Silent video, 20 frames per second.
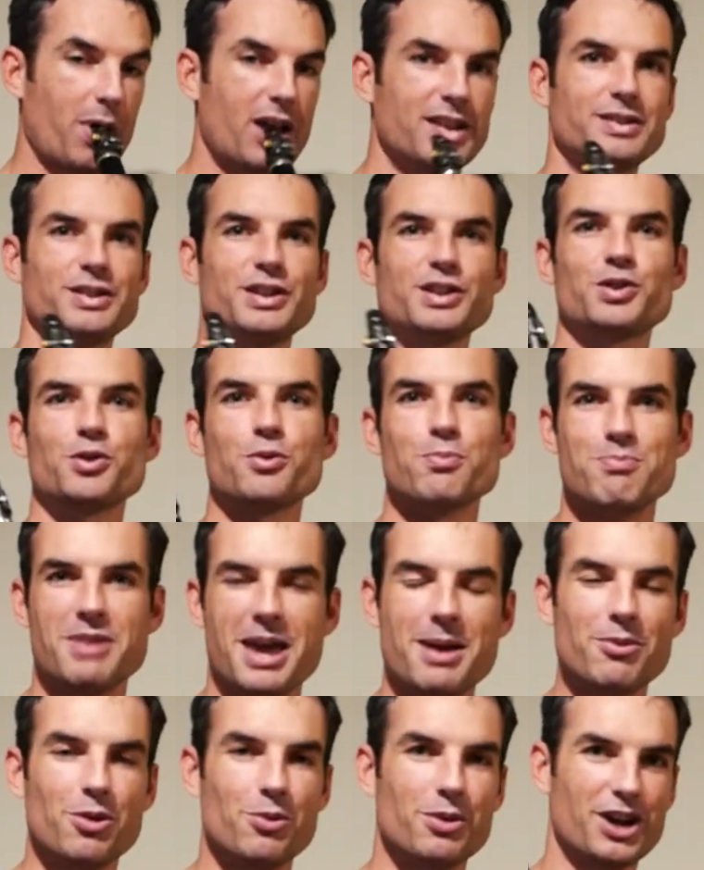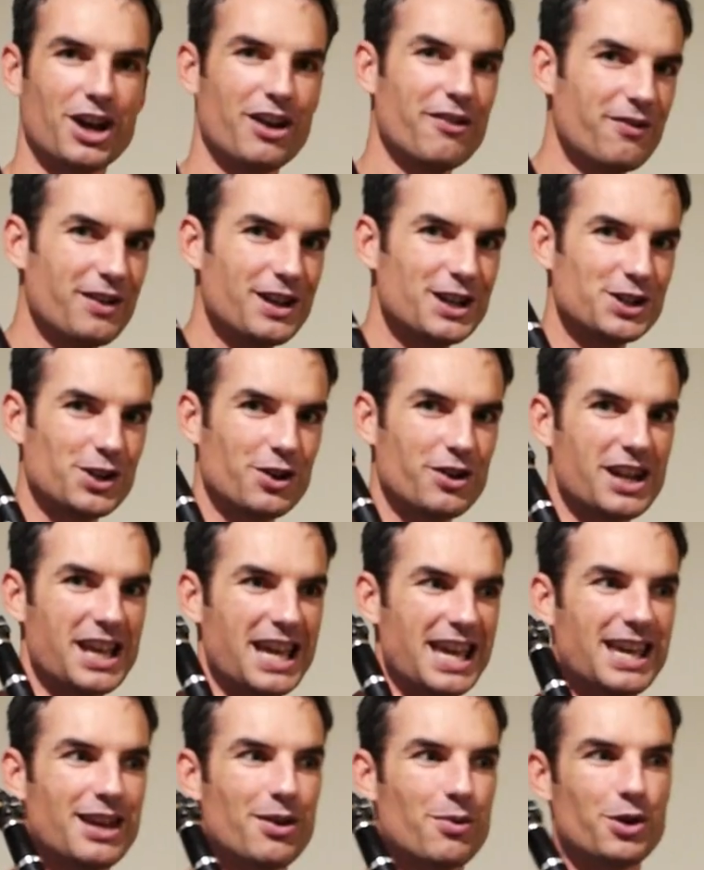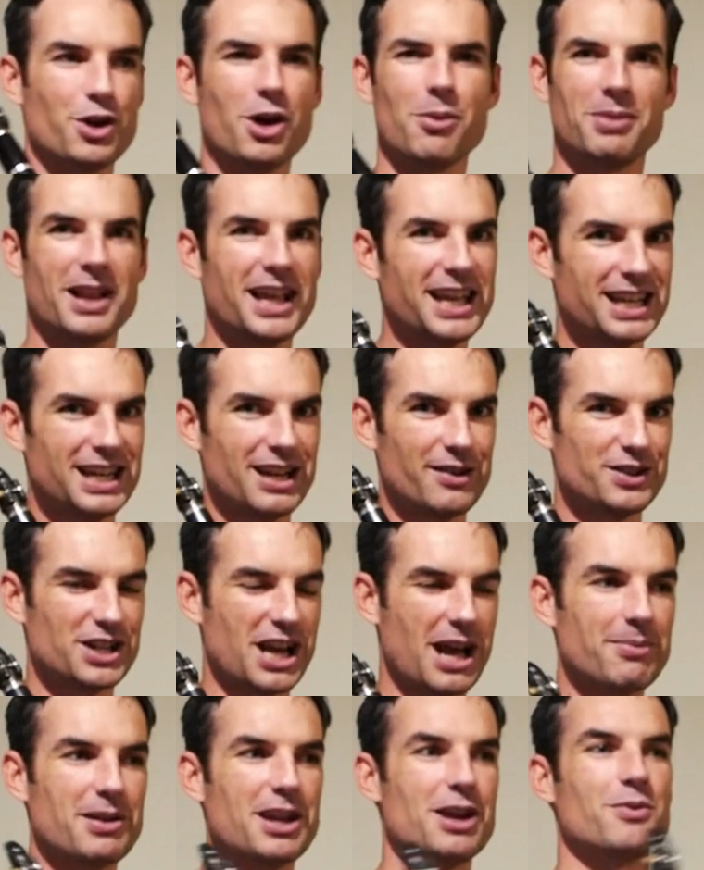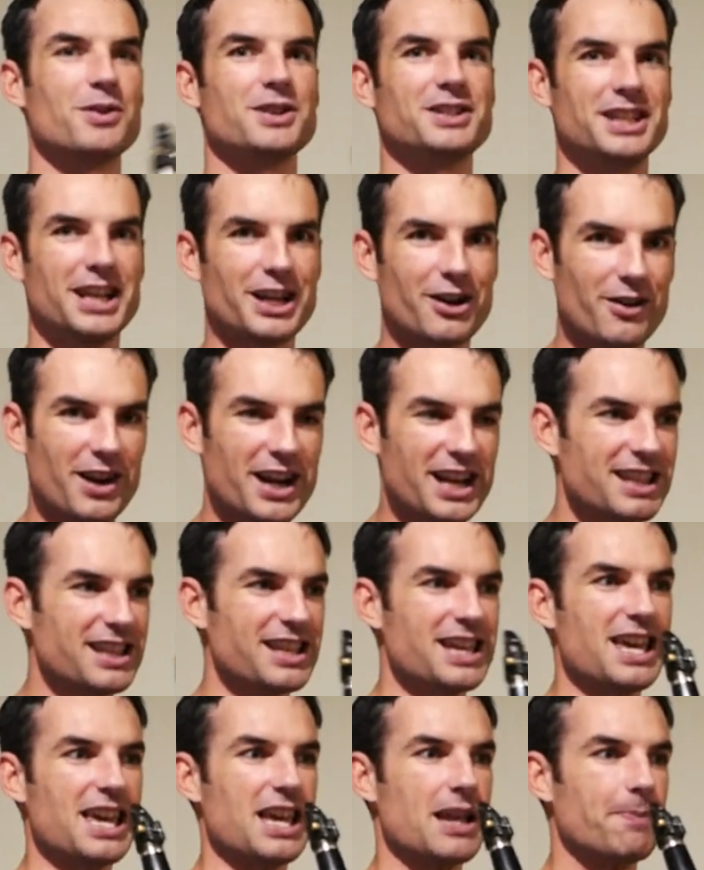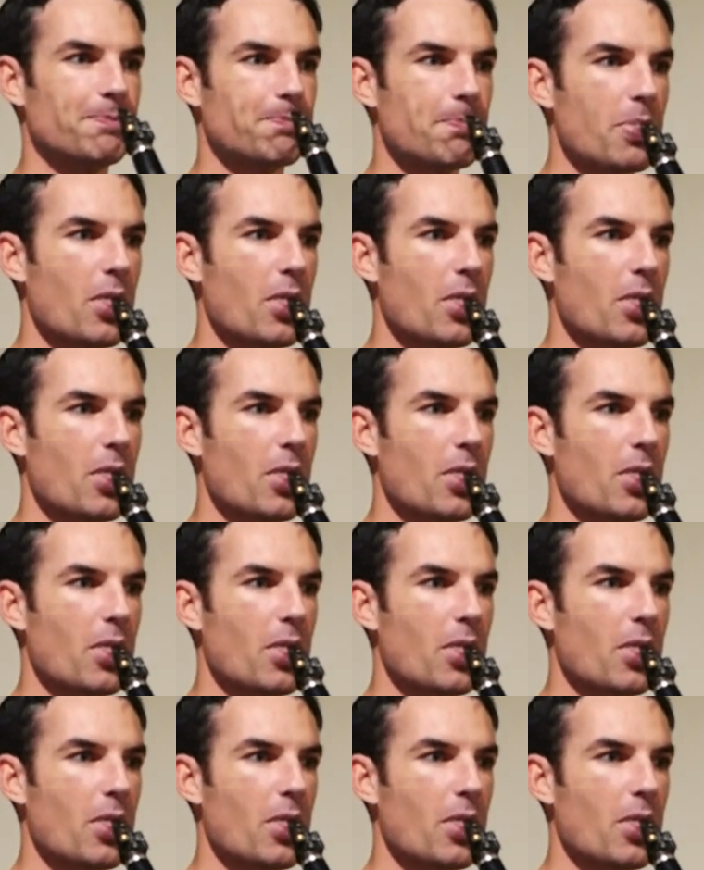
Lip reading: So just remember, we've got to finish on an E. We're not playing an F sharp here, we're decorating the E.